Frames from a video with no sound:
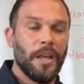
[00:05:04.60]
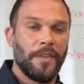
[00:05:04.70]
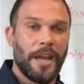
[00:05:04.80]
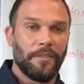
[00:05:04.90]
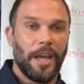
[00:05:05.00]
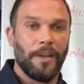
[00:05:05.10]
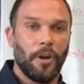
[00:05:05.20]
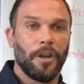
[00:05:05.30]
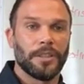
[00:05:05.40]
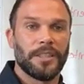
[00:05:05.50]
they have to have
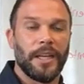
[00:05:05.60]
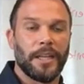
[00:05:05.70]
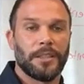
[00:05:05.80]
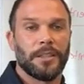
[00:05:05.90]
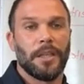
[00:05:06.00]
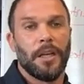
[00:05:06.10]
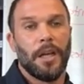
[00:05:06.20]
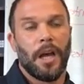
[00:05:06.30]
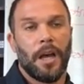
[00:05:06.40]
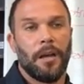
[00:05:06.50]
all 6
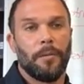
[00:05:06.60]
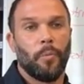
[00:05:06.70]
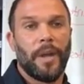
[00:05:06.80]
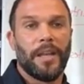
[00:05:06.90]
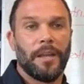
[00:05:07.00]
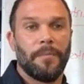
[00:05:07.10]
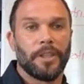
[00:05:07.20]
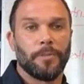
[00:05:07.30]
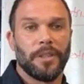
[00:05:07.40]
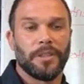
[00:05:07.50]
weight and
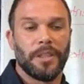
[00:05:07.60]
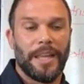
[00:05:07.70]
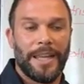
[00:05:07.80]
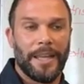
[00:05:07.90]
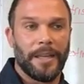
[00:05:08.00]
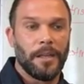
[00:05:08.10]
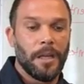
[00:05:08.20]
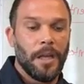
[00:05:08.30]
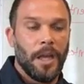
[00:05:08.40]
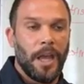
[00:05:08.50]
measurements in,
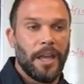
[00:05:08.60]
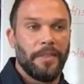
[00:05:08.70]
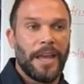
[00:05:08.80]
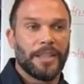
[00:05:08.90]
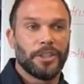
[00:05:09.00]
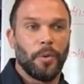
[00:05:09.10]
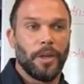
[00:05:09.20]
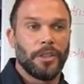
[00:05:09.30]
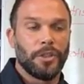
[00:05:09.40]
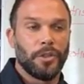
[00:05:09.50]
and that's
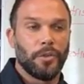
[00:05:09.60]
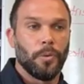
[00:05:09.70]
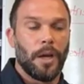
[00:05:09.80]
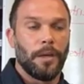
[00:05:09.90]
going to